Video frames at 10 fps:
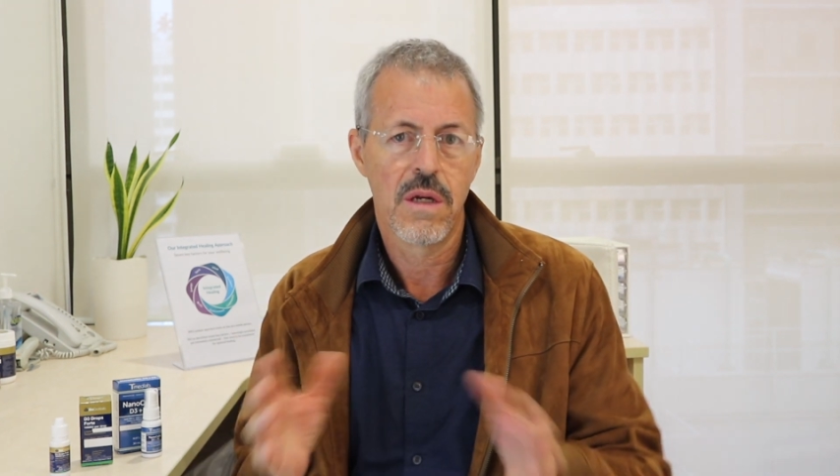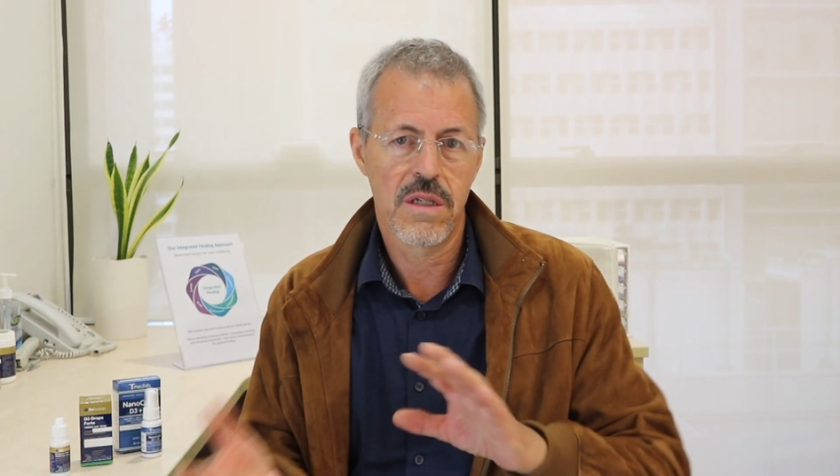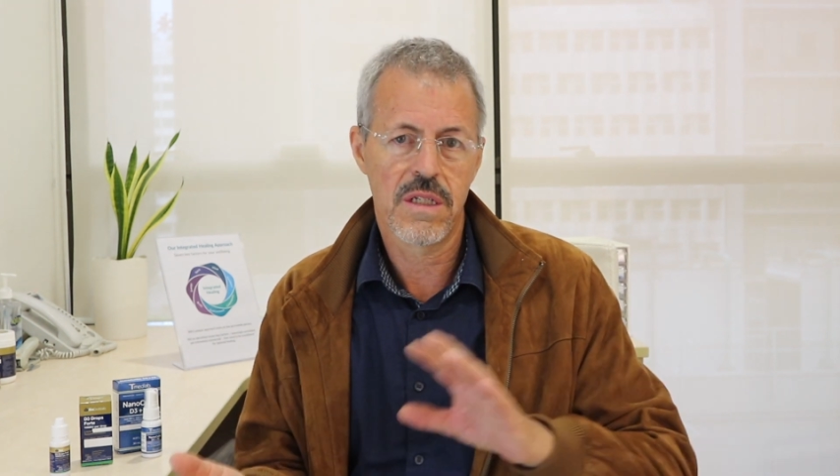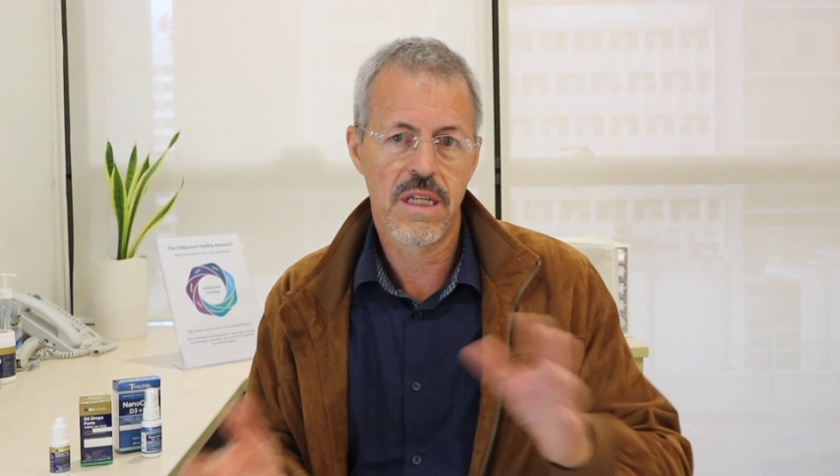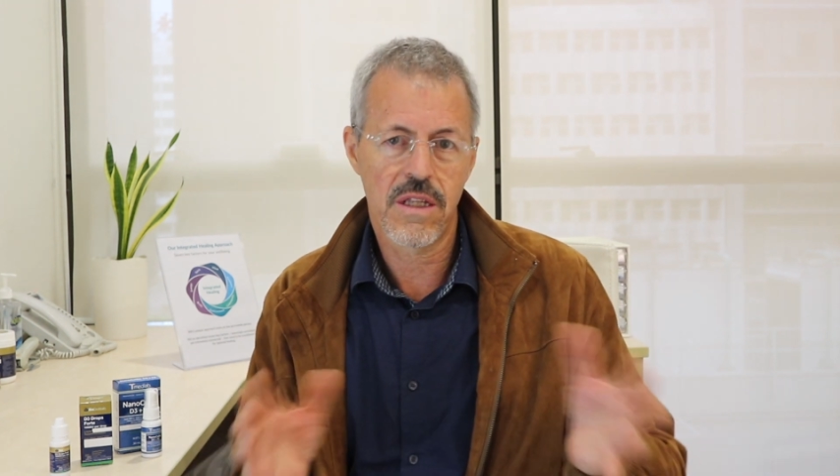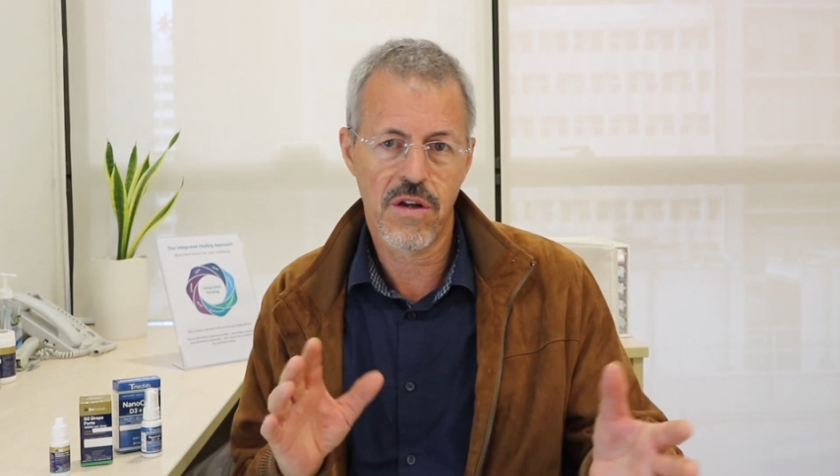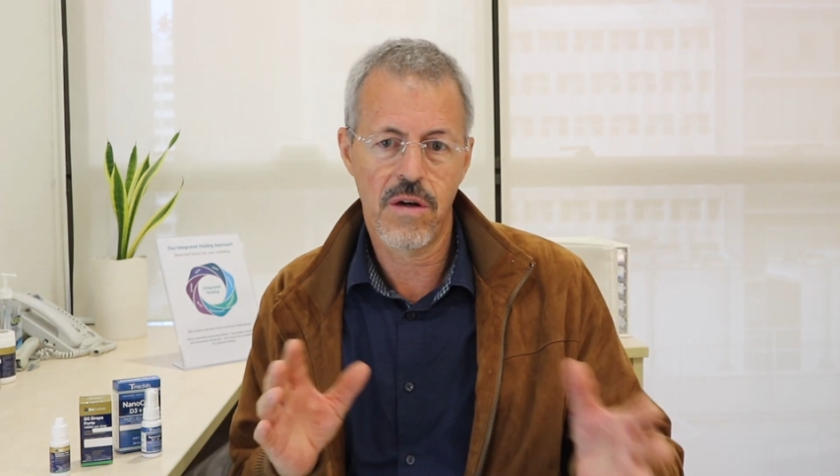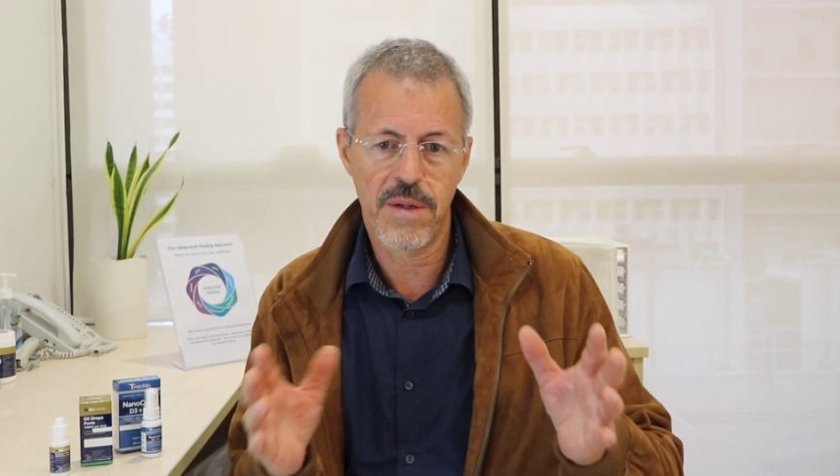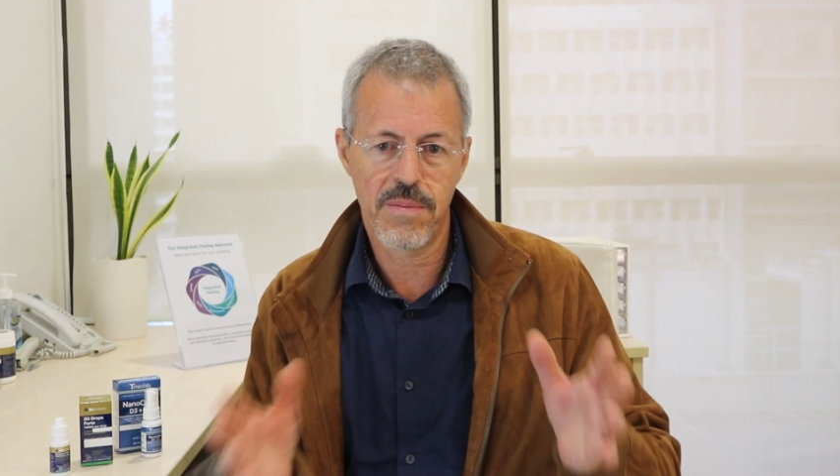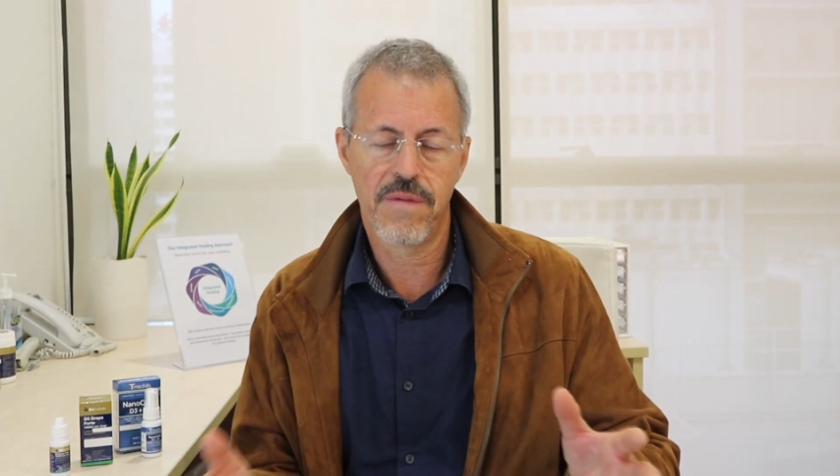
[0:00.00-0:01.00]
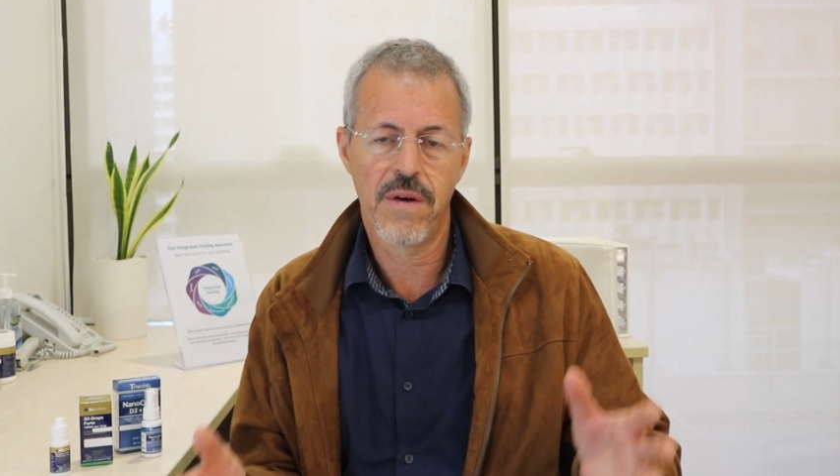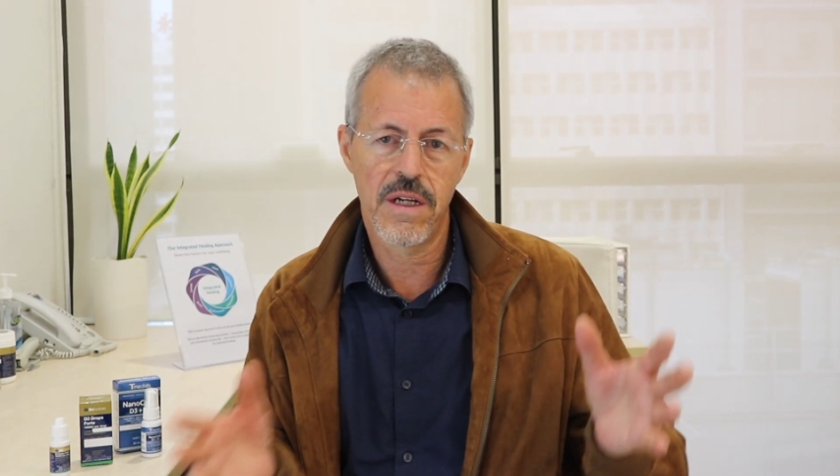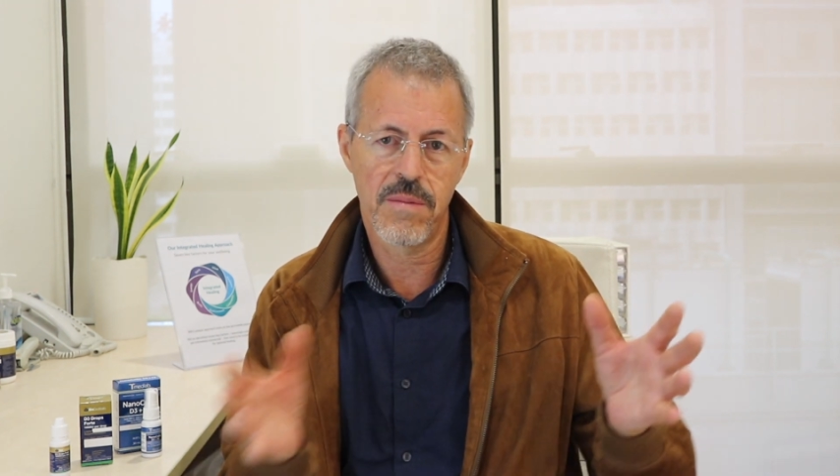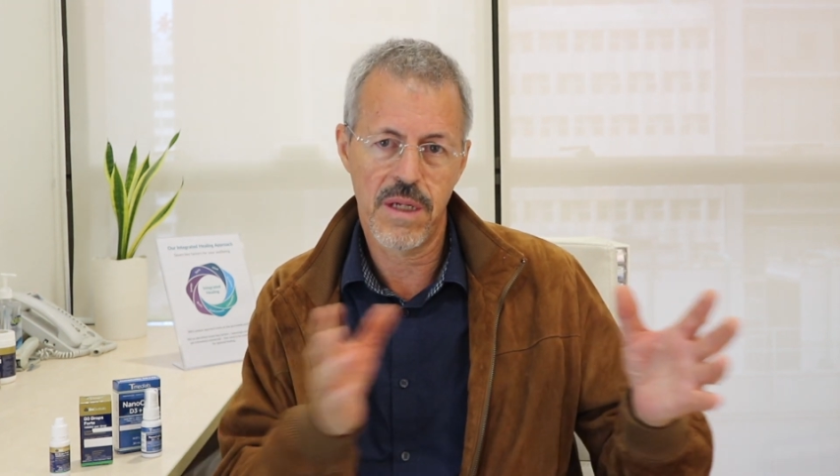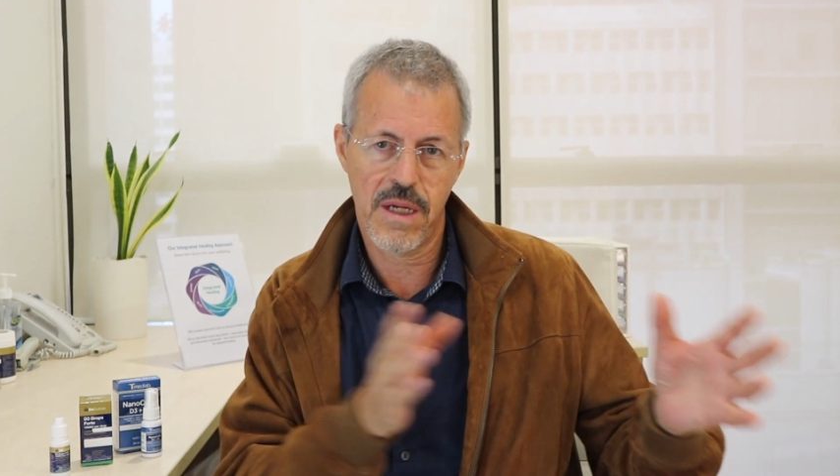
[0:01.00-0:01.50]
is another topic, but vitamin